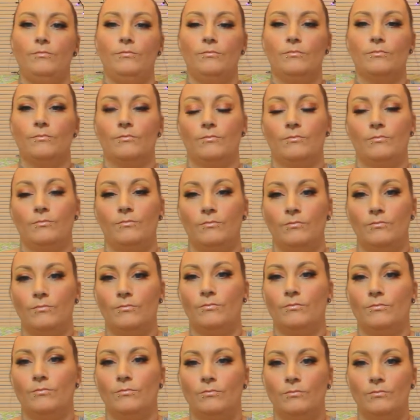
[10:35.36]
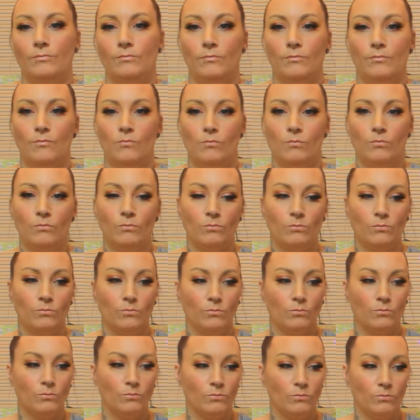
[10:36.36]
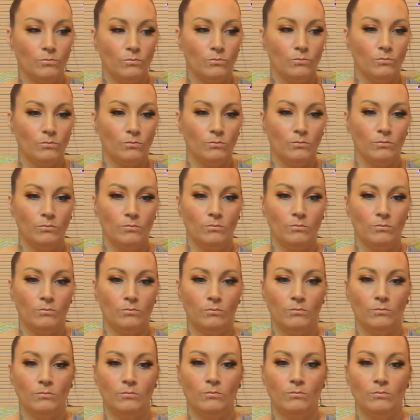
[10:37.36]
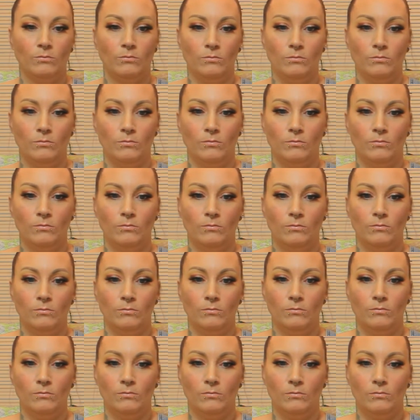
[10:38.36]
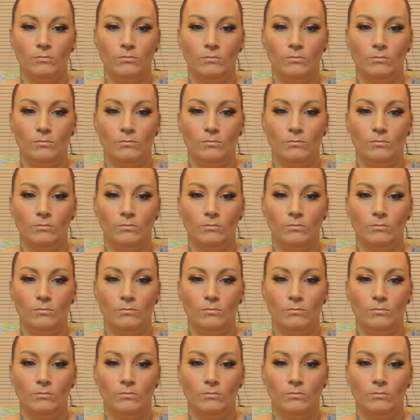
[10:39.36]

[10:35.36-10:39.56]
No words are spoken by the person on screen.